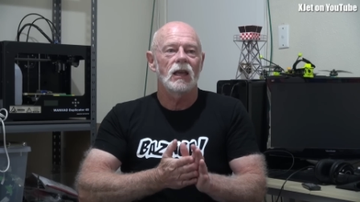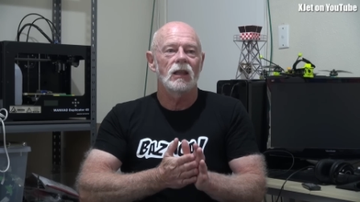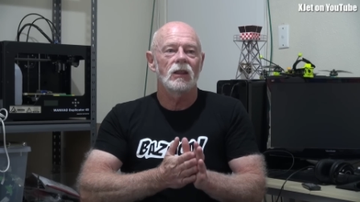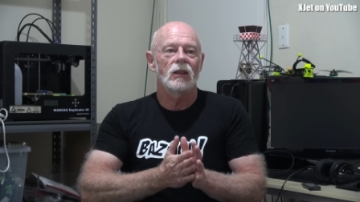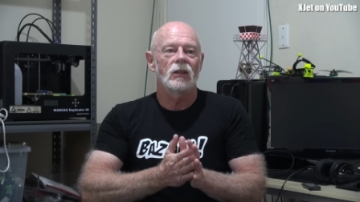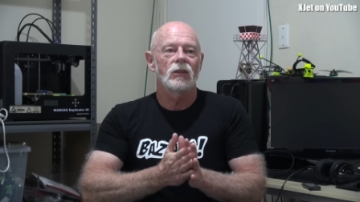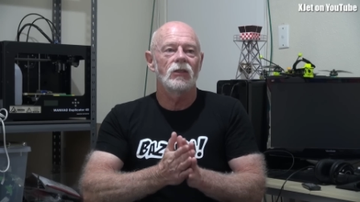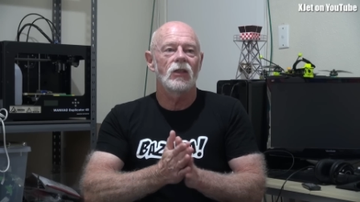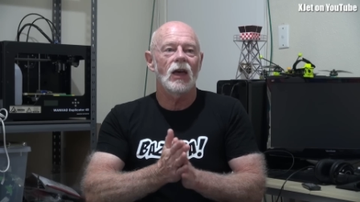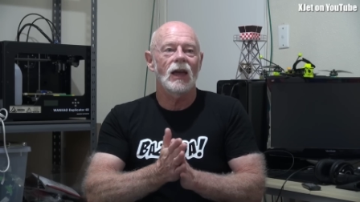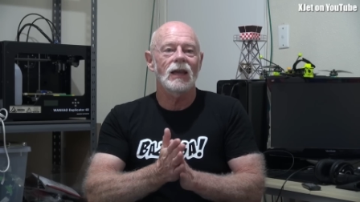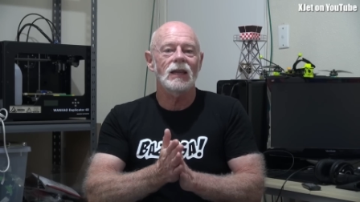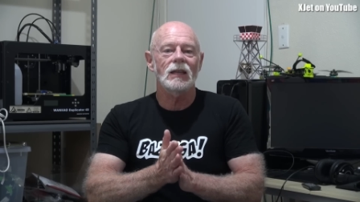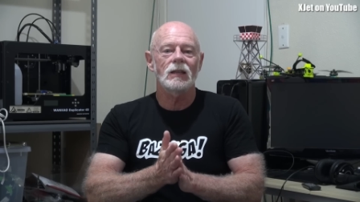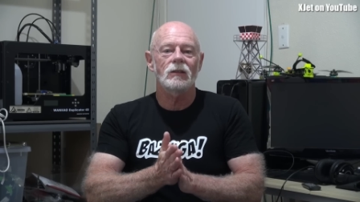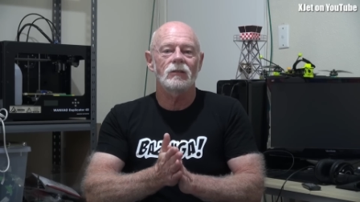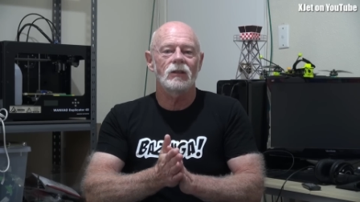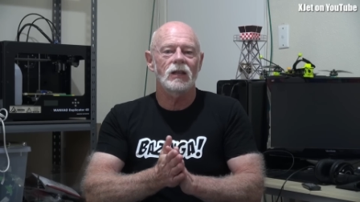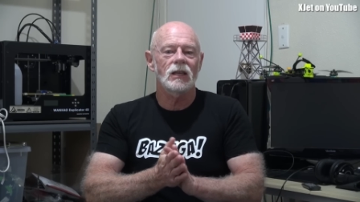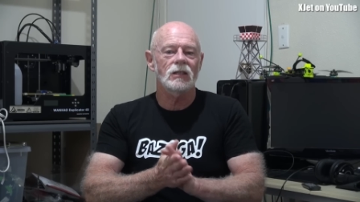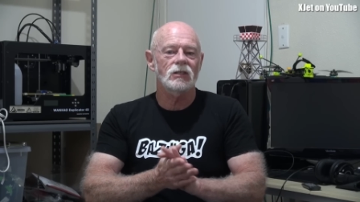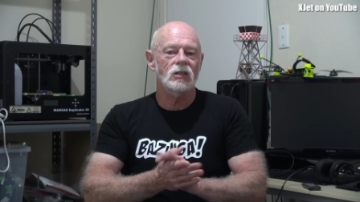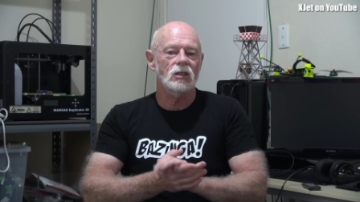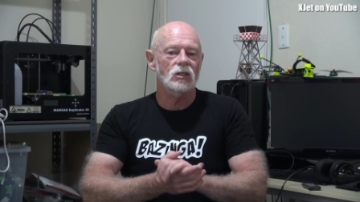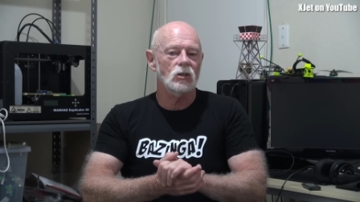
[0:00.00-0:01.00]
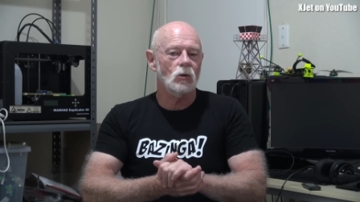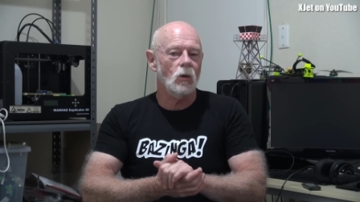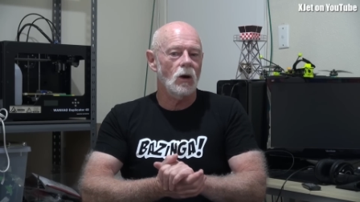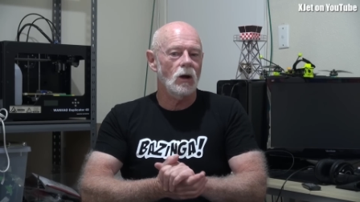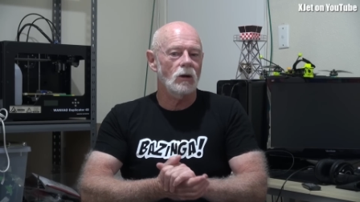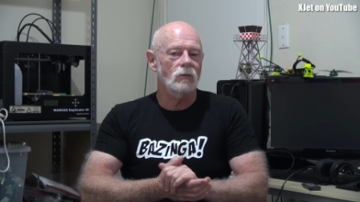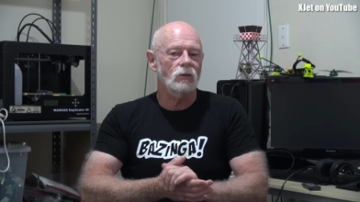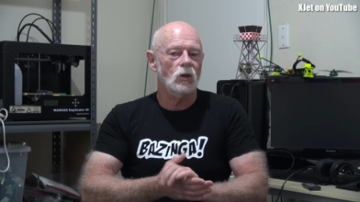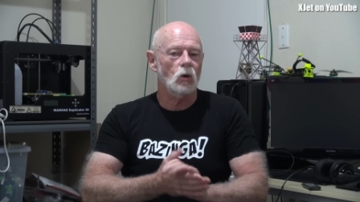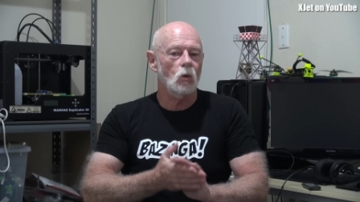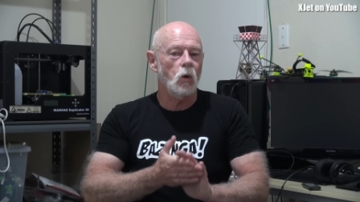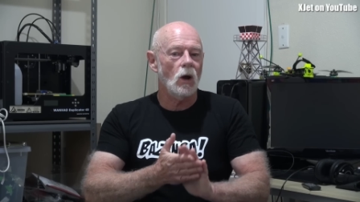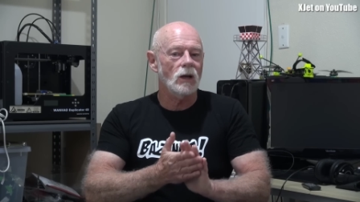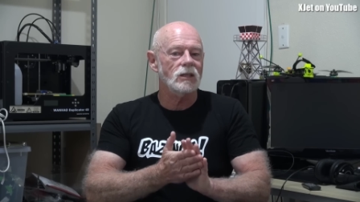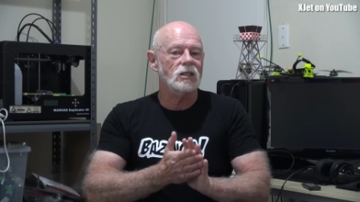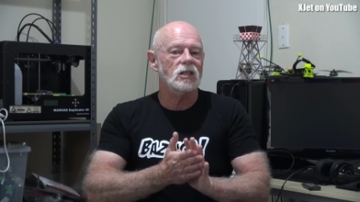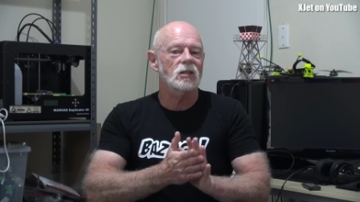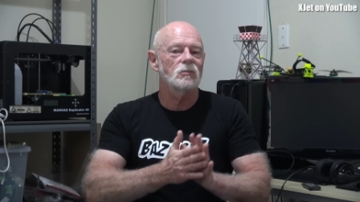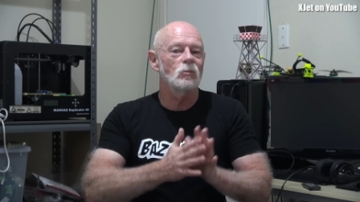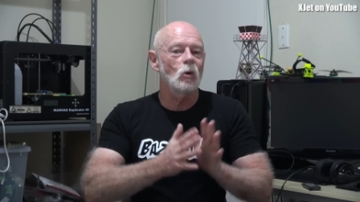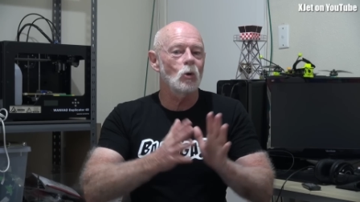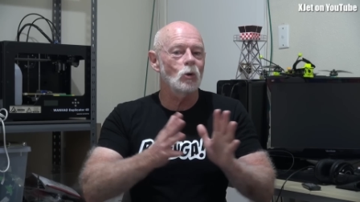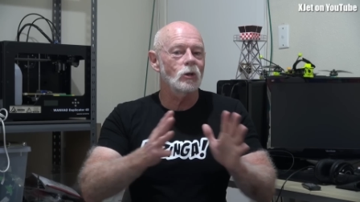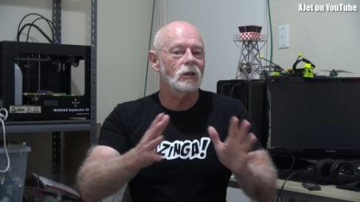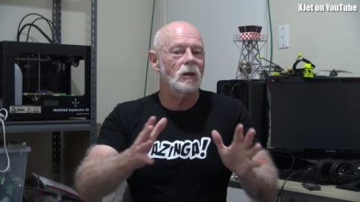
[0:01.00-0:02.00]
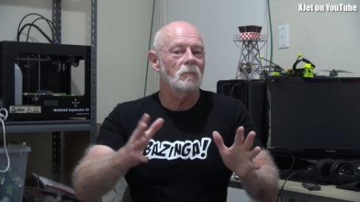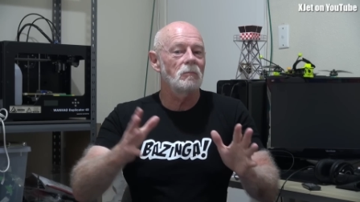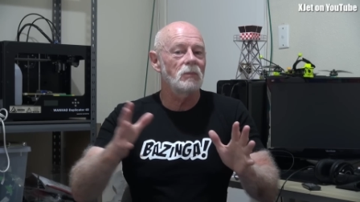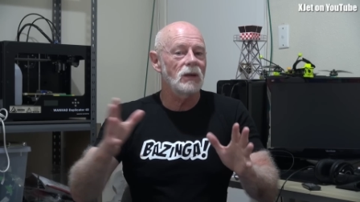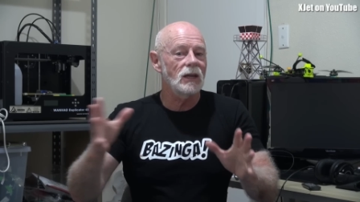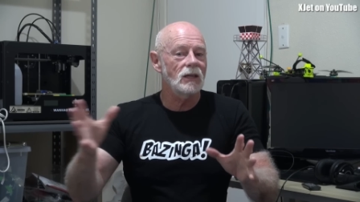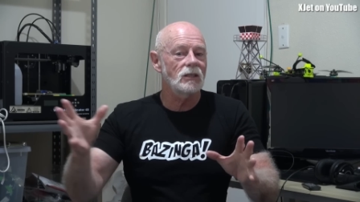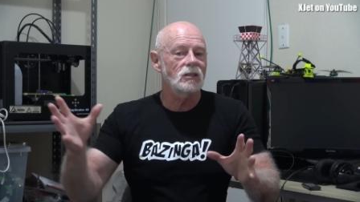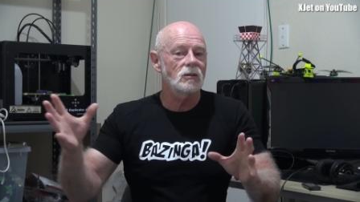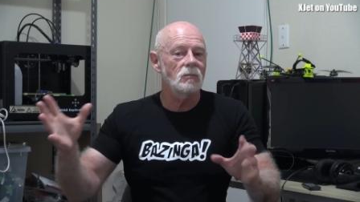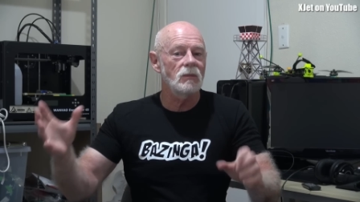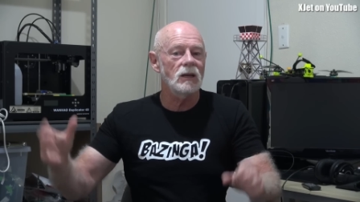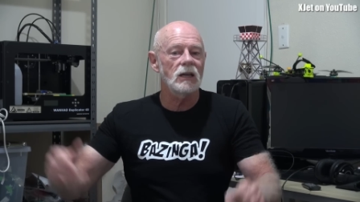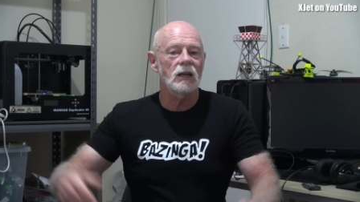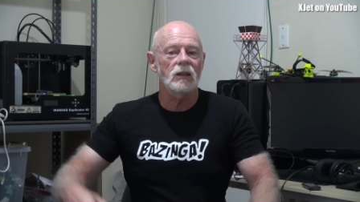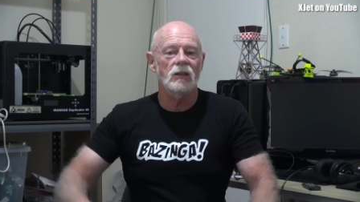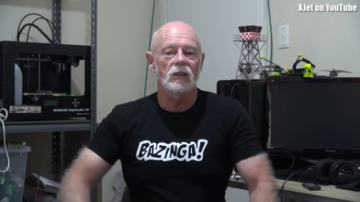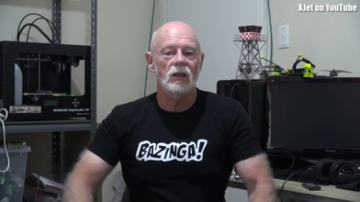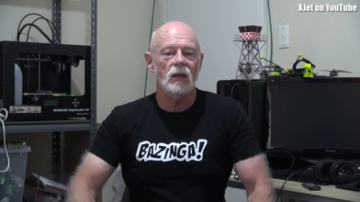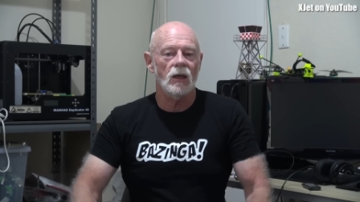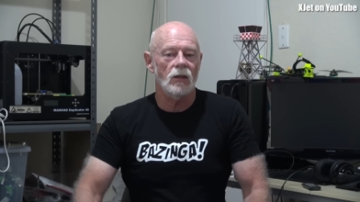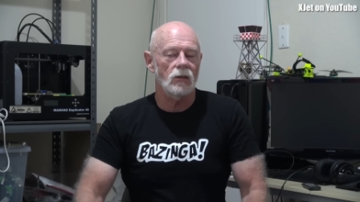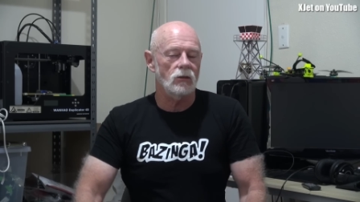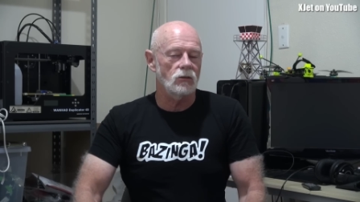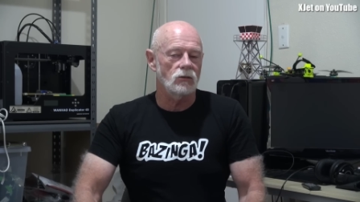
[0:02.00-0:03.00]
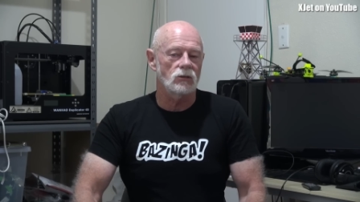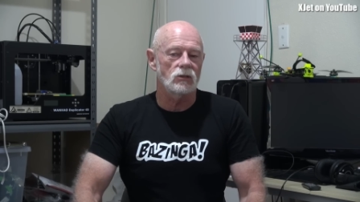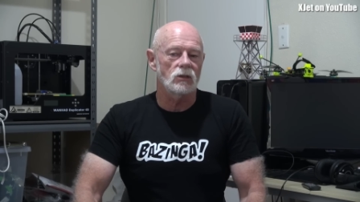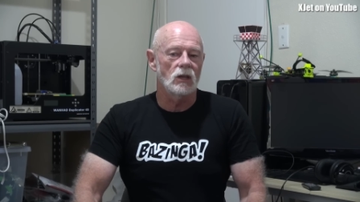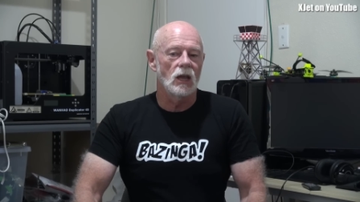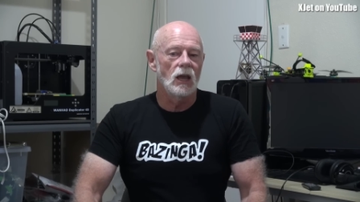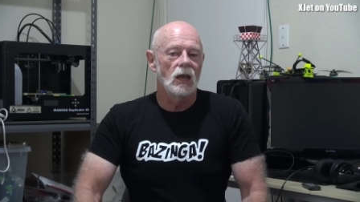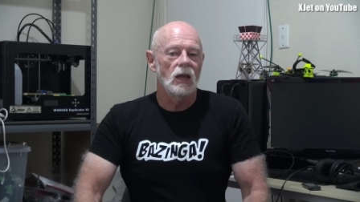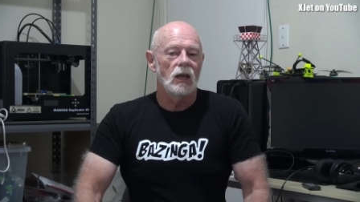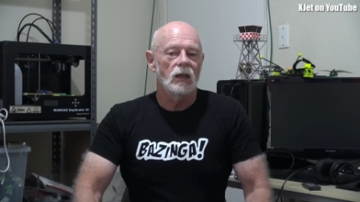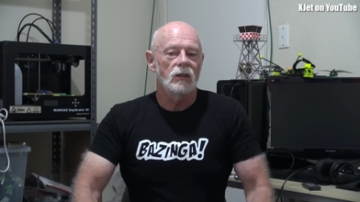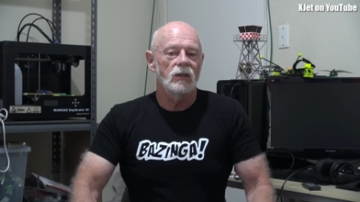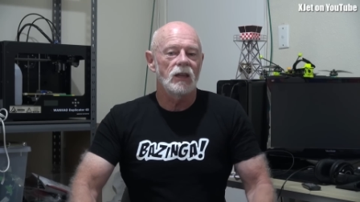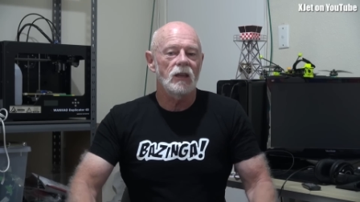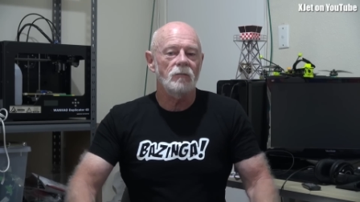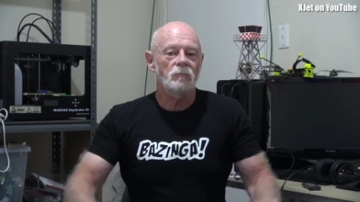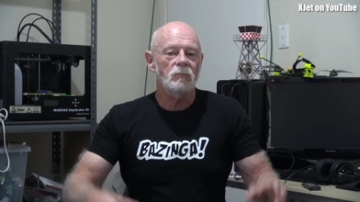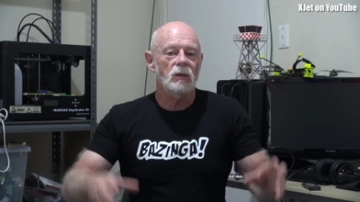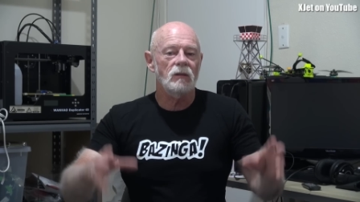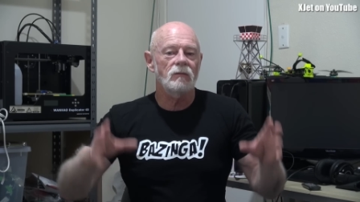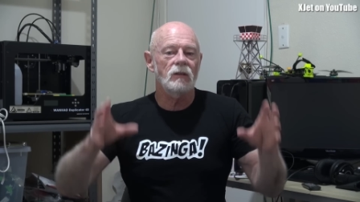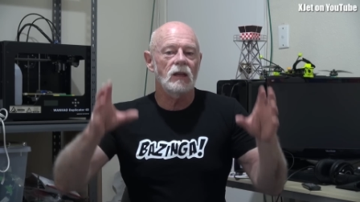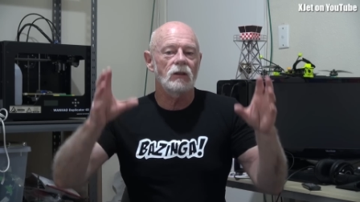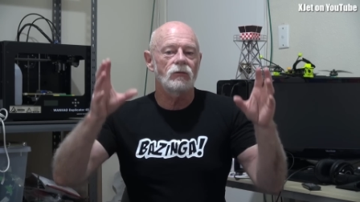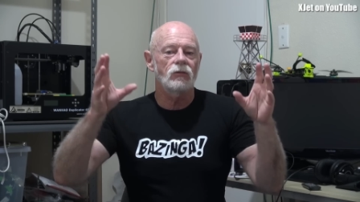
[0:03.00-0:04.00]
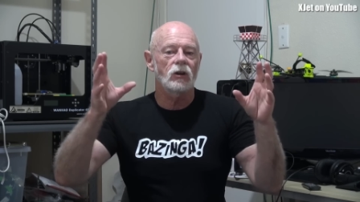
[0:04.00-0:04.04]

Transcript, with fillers: theirs is quite small compared to many of the others. The FPV